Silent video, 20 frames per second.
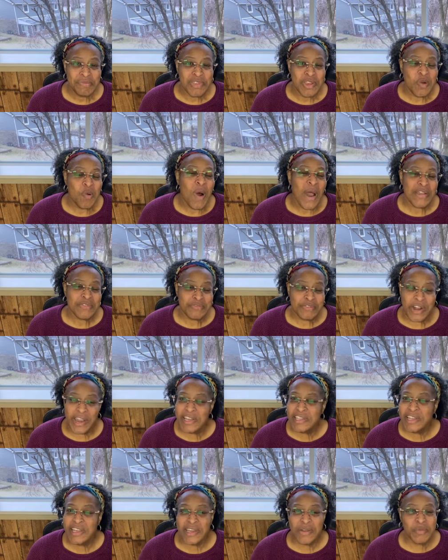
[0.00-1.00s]
quite
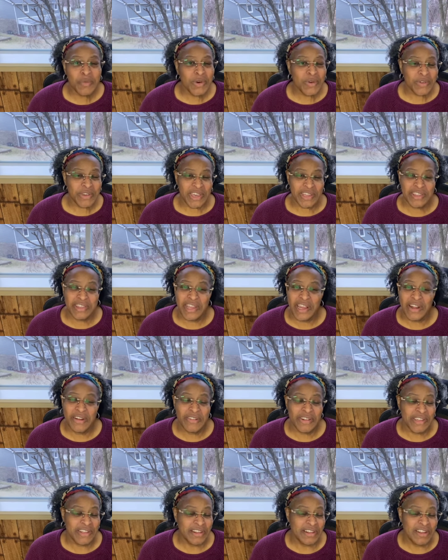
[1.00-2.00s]
frankly, and we'll get there
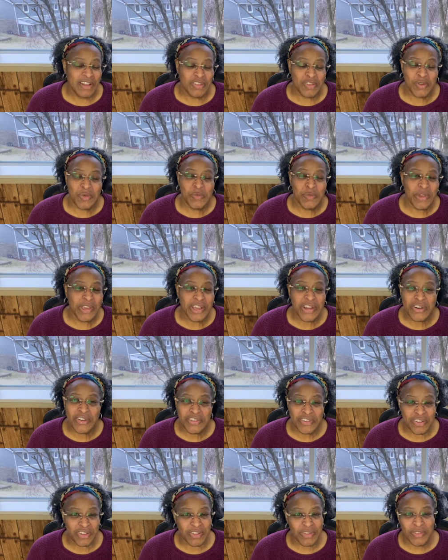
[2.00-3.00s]
in another week or
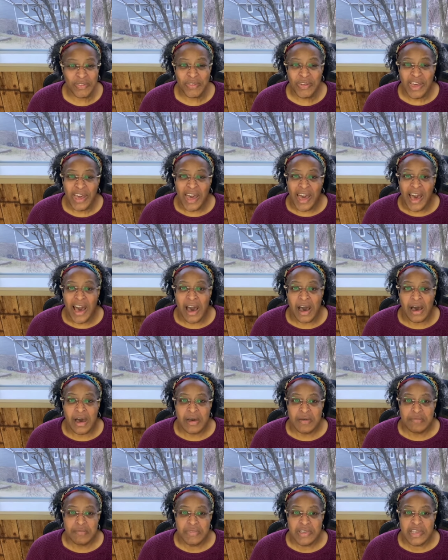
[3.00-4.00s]
two,
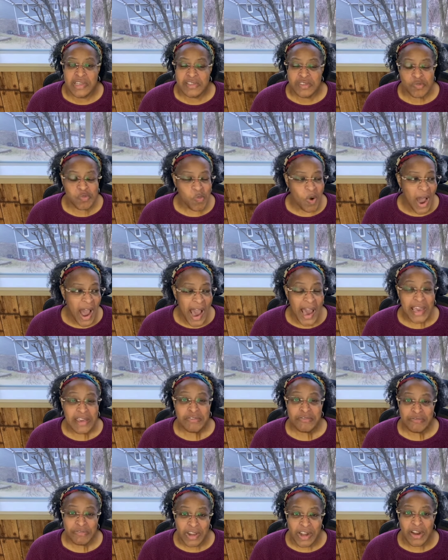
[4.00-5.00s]
um, is why
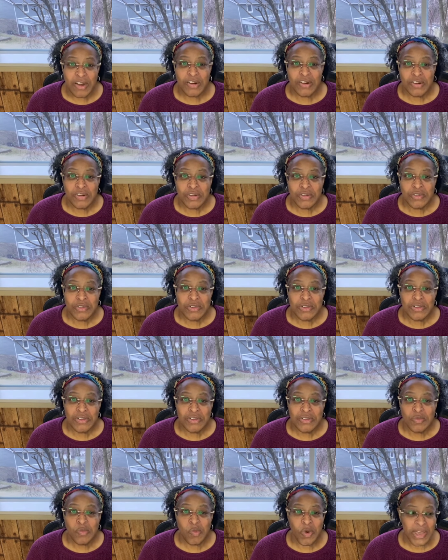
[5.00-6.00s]
Pharaoh
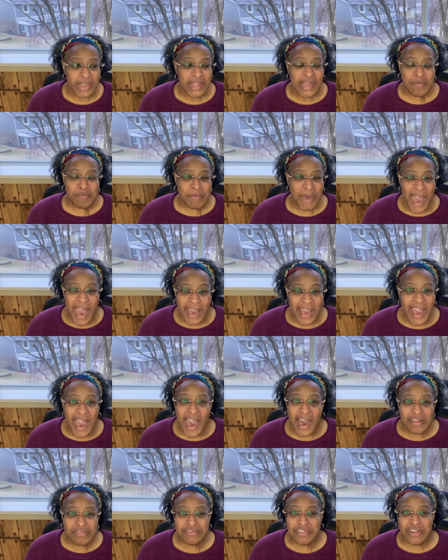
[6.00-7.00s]
went back
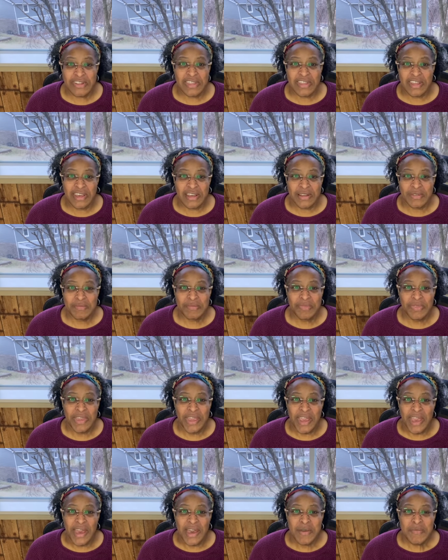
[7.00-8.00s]
after them
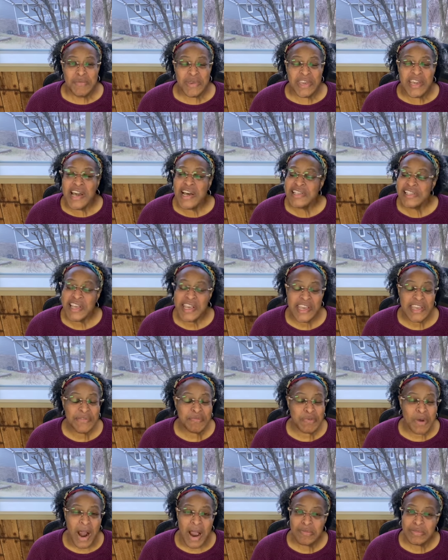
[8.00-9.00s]
because he
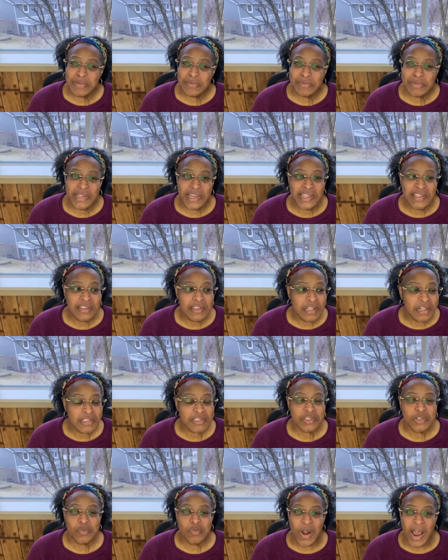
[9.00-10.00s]
probably
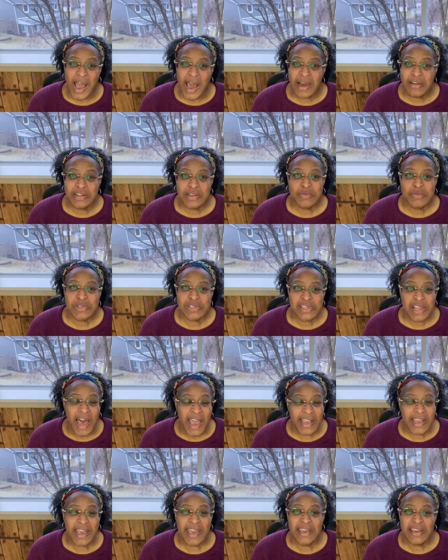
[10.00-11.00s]
looked around and was
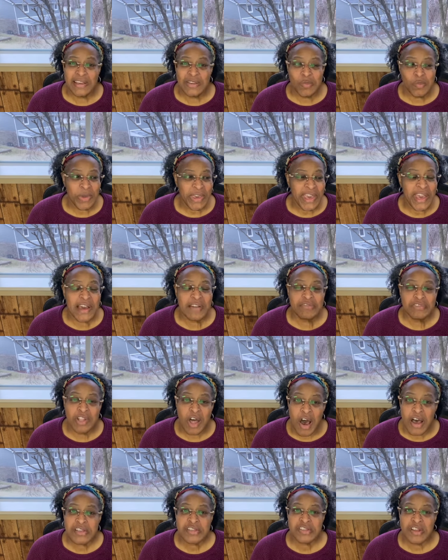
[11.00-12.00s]
like, we have
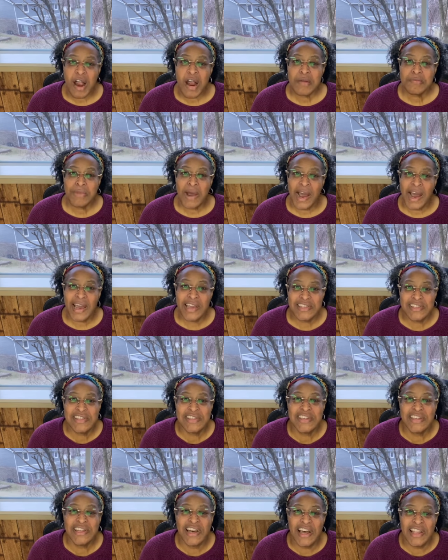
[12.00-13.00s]
lost our minds
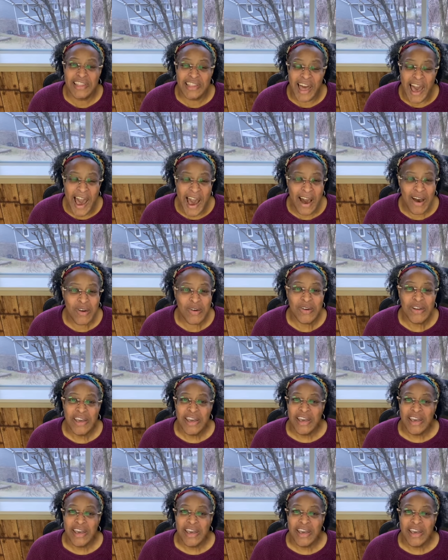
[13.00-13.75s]
to allow